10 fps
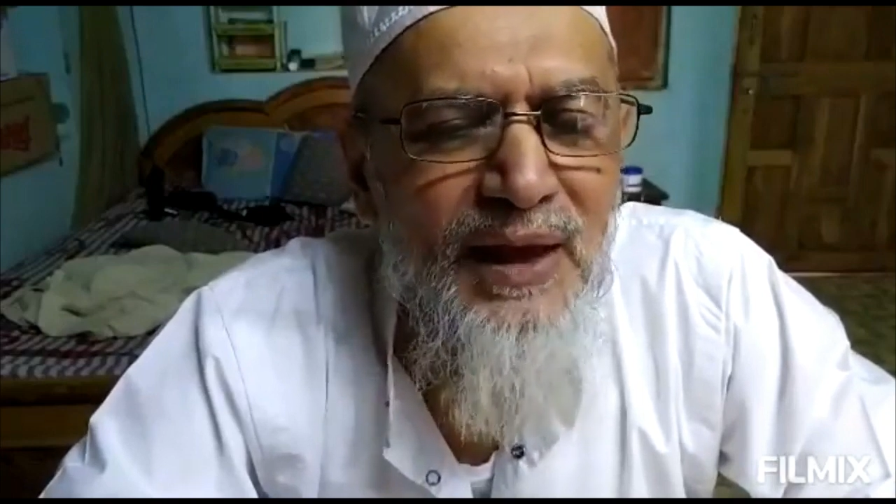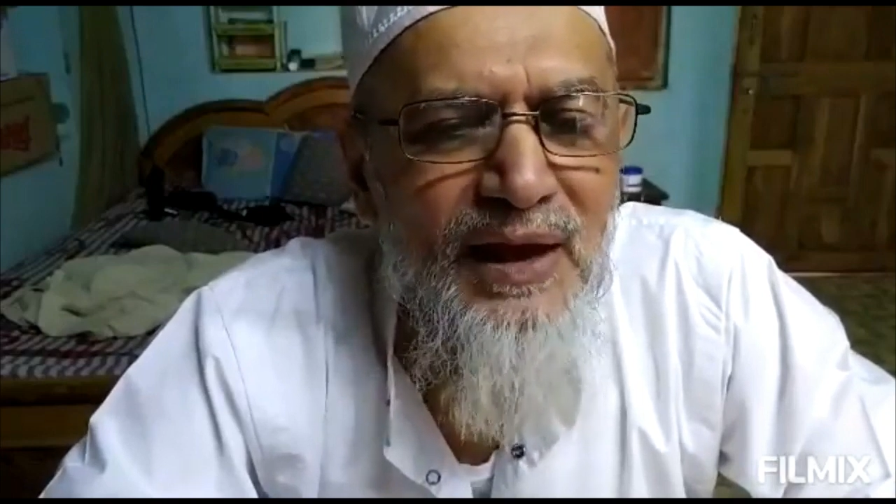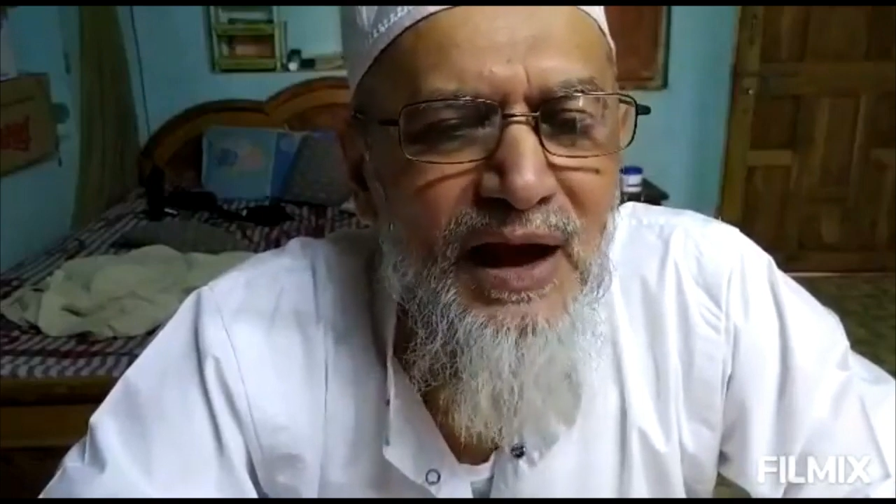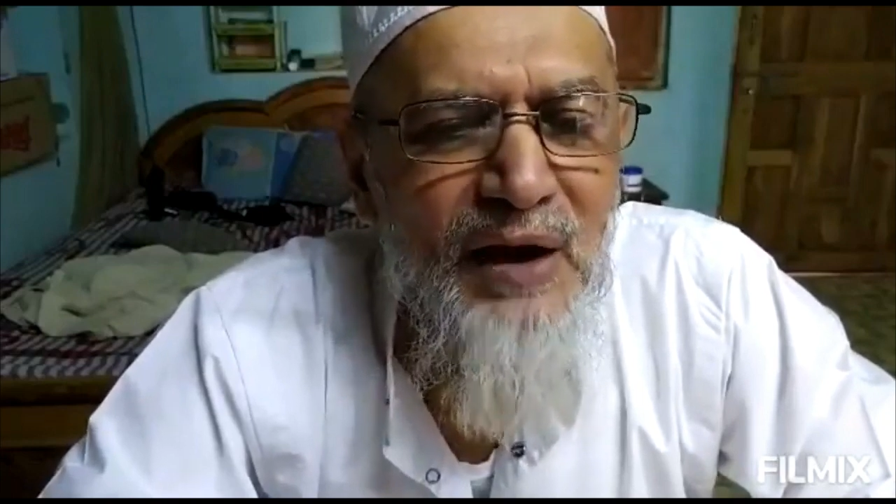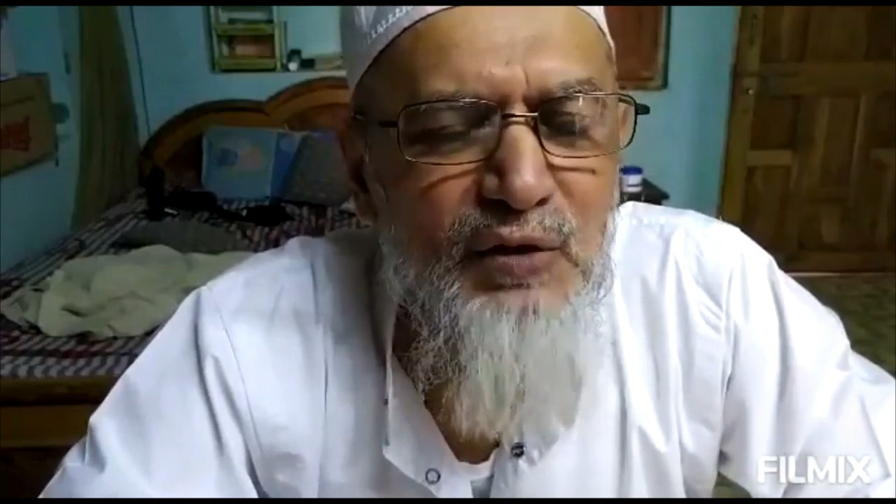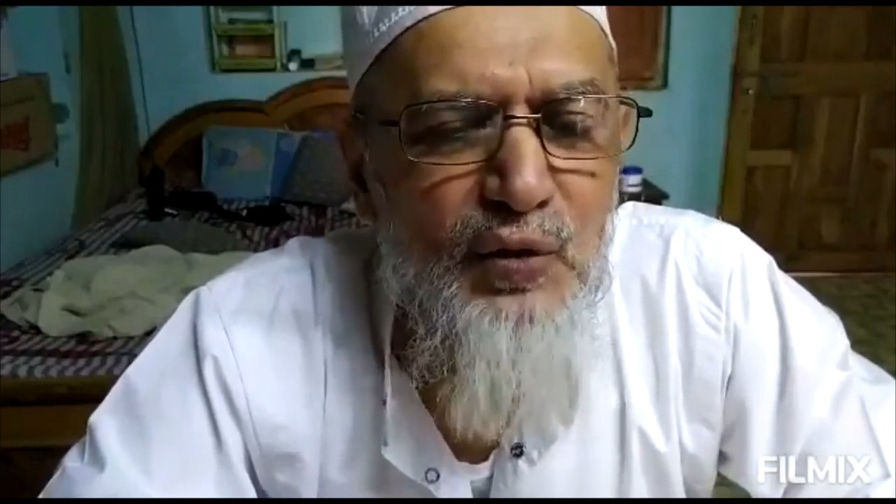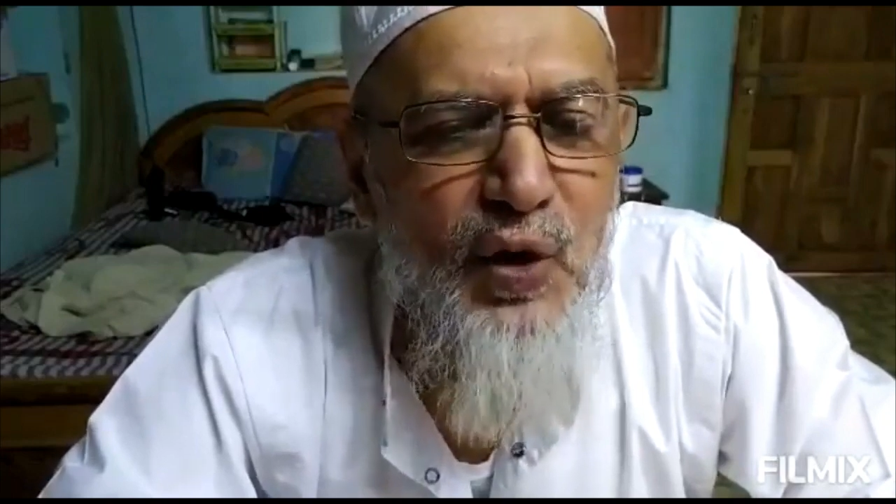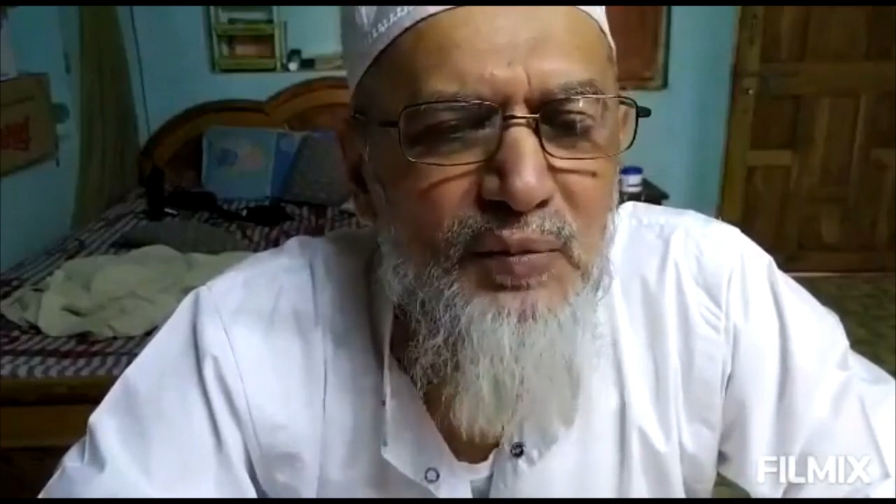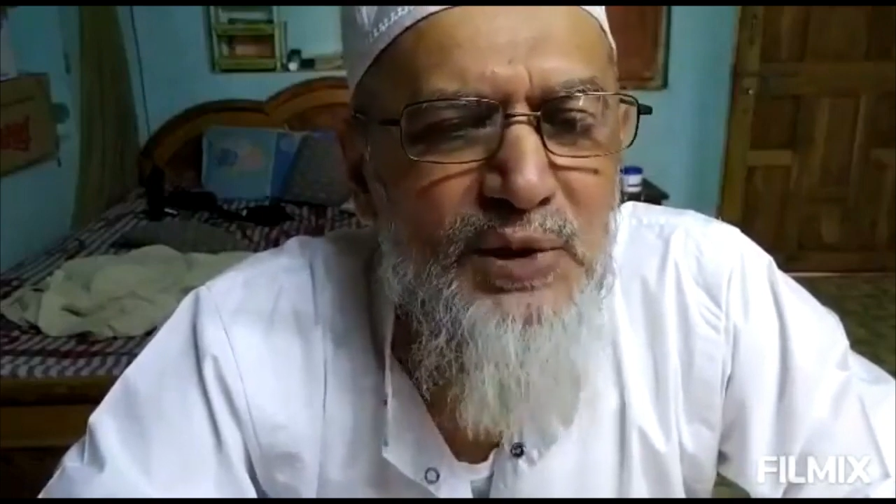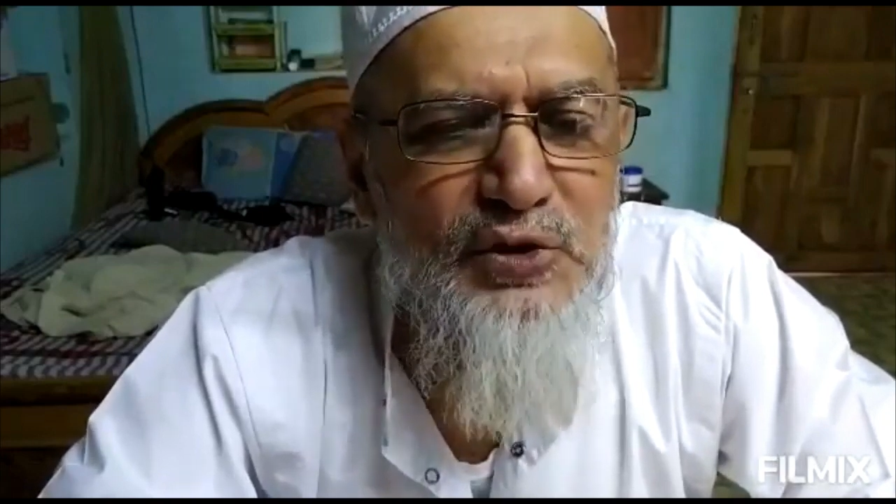How you want
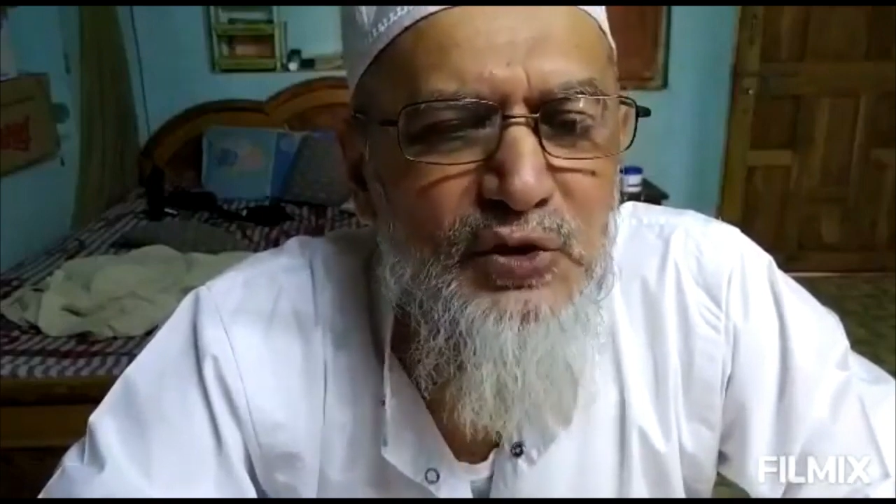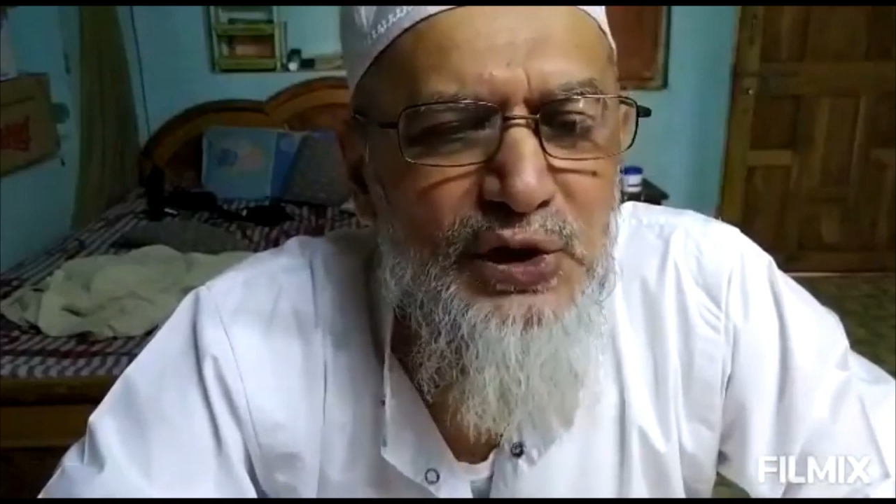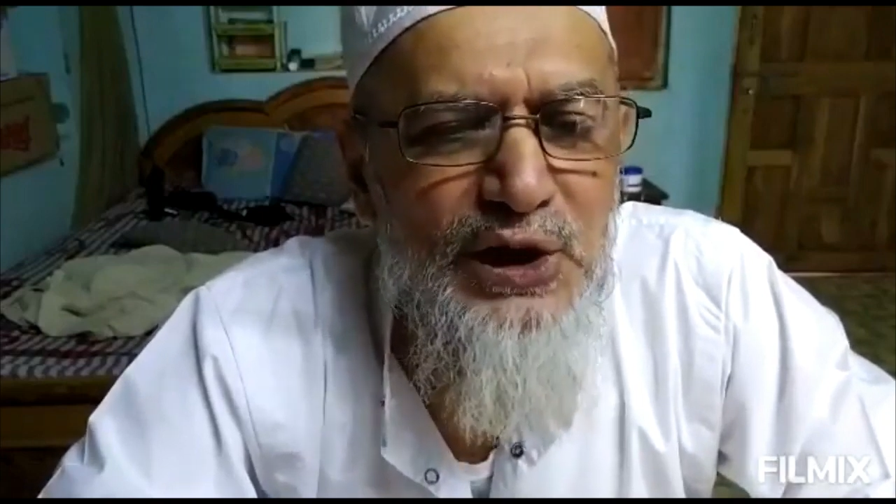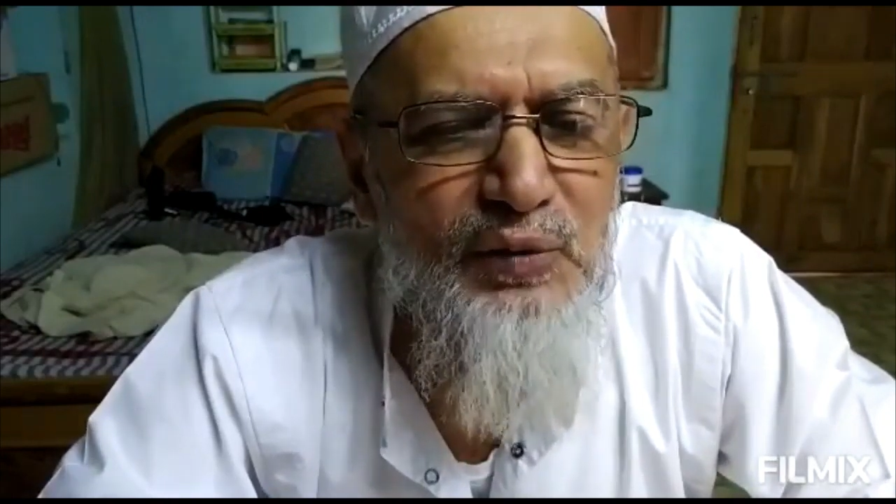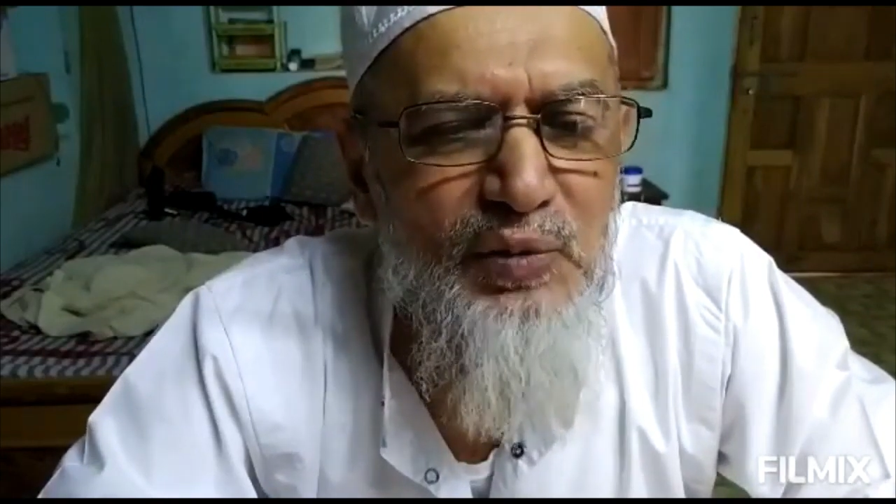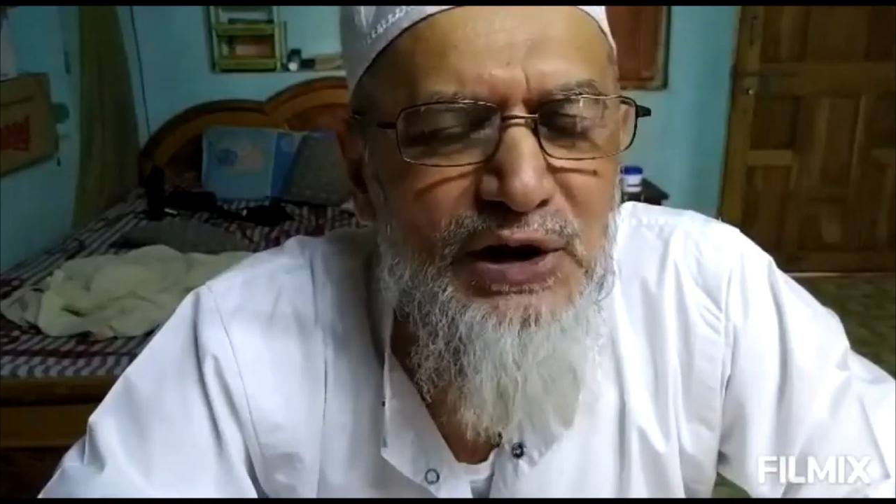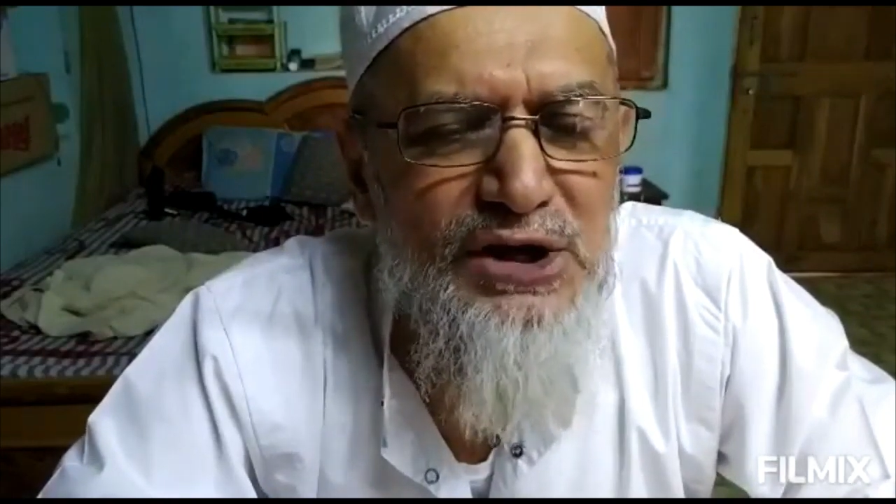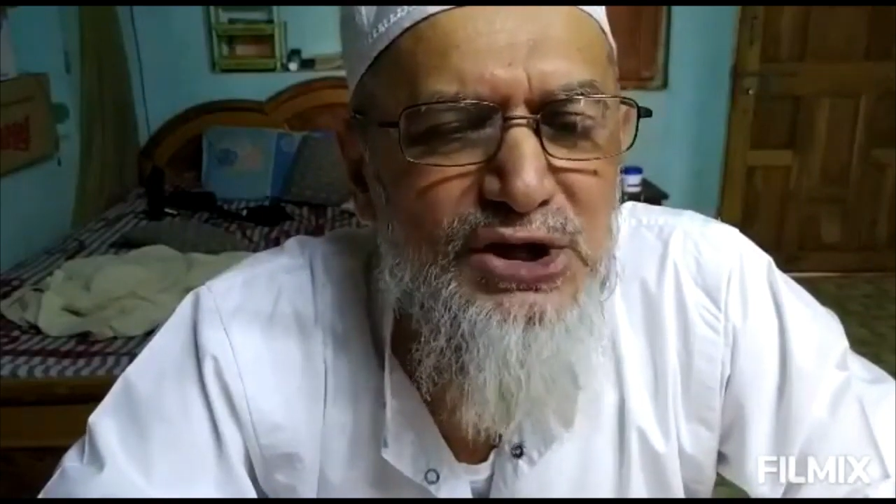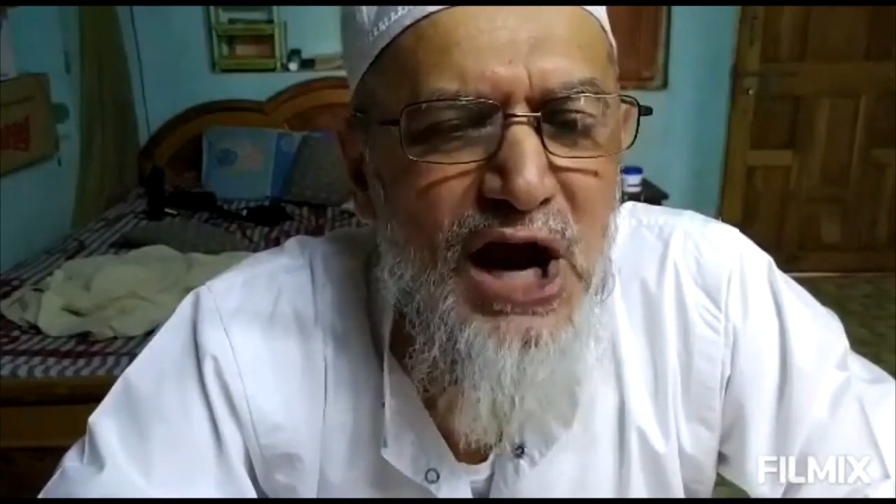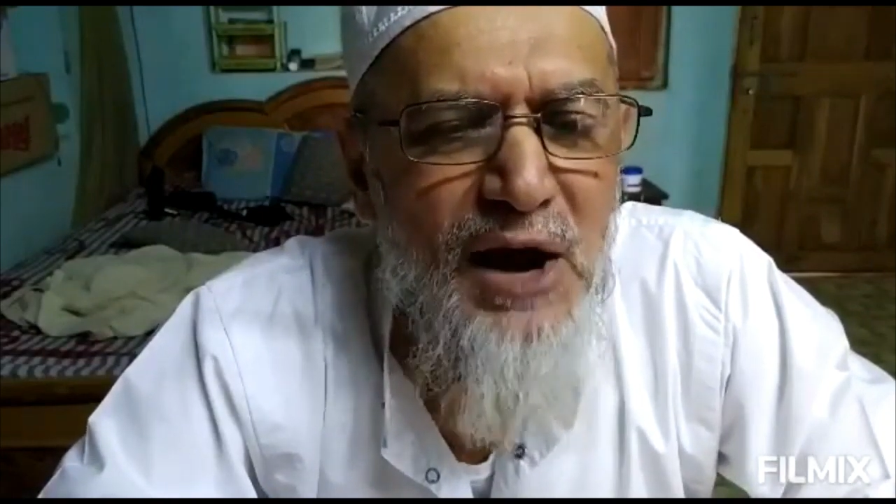me to leave Mulk
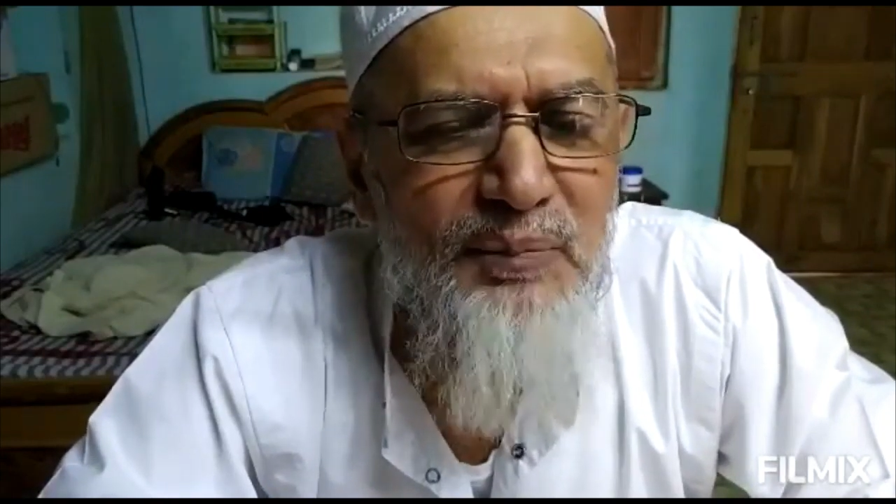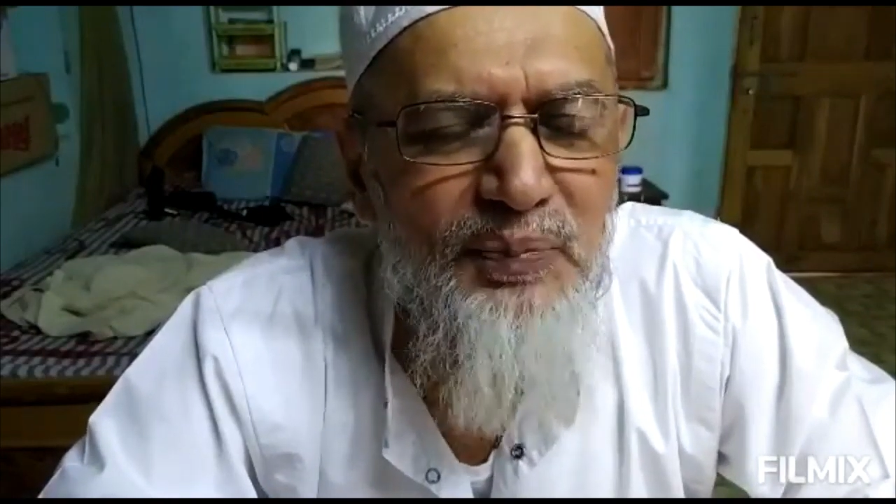Sham?